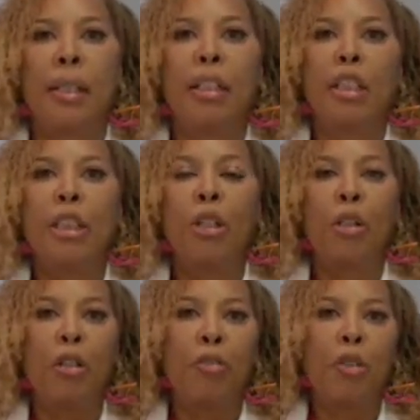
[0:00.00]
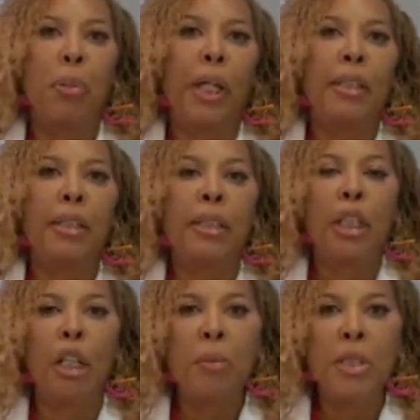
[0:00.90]
So if a patient
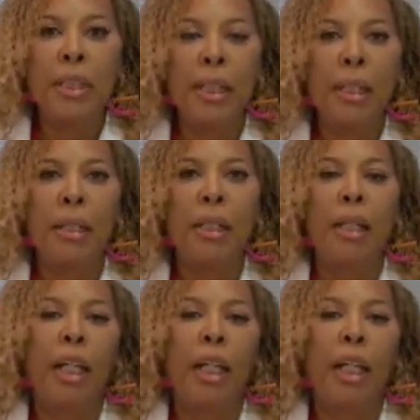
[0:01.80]
comes in